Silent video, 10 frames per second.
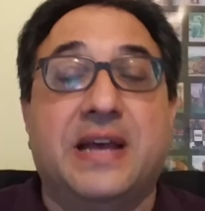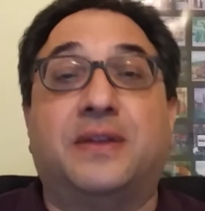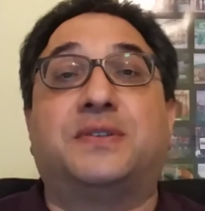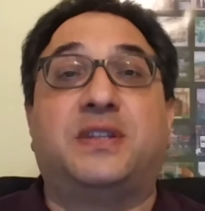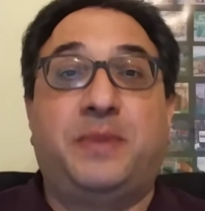
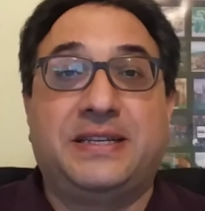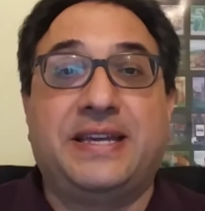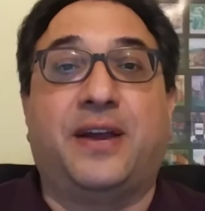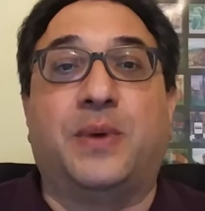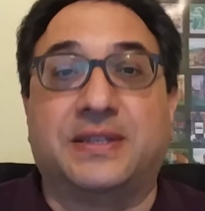Those are the big
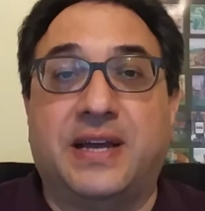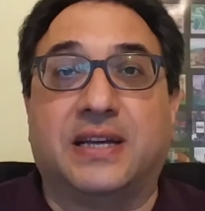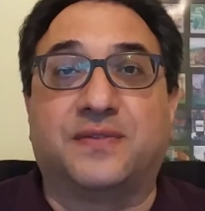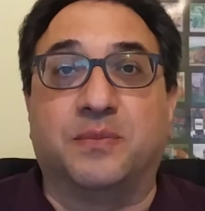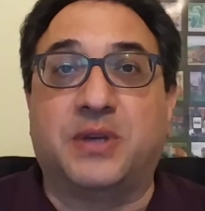takeaways,
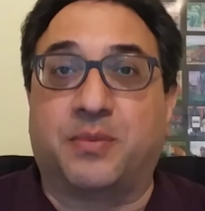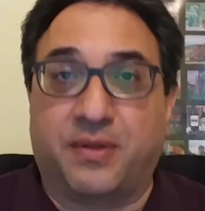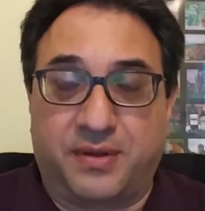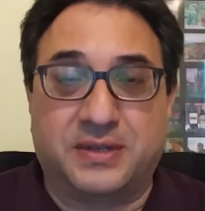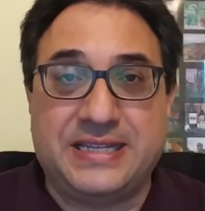guys, from chapter
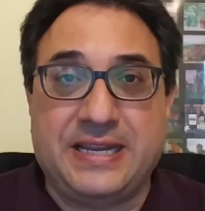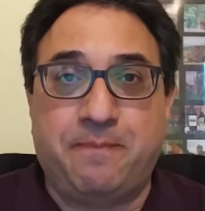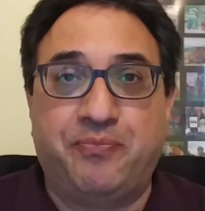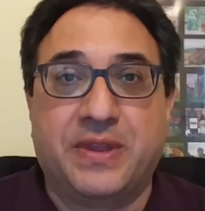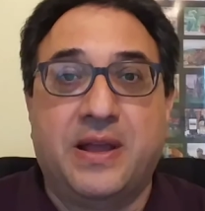
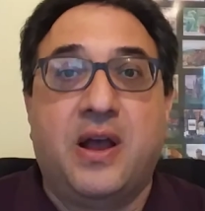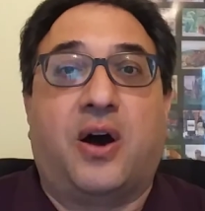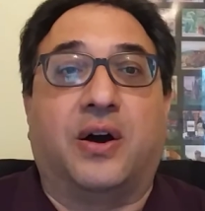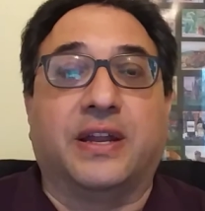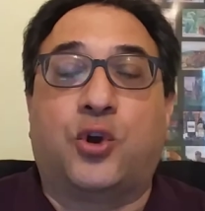13
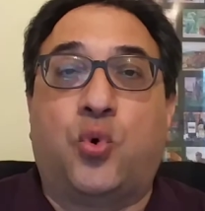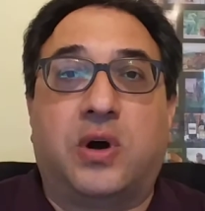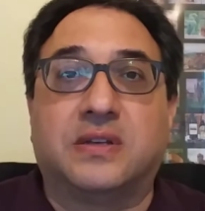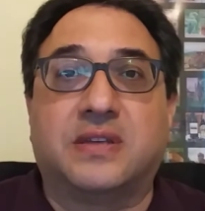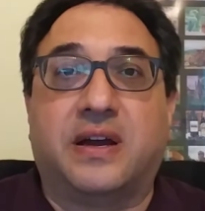on
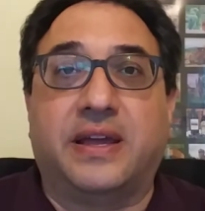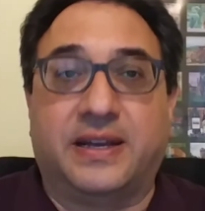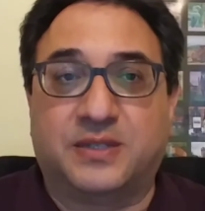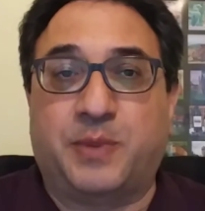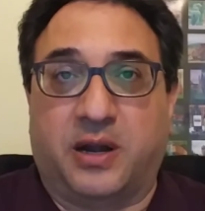
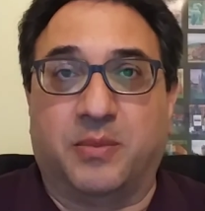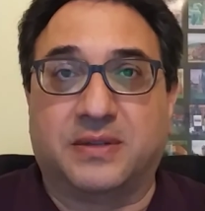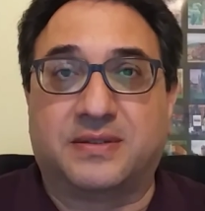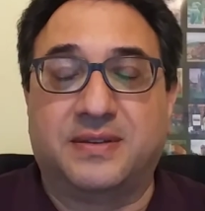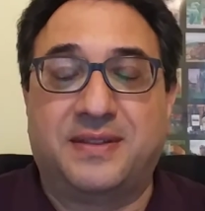quasi-experiments.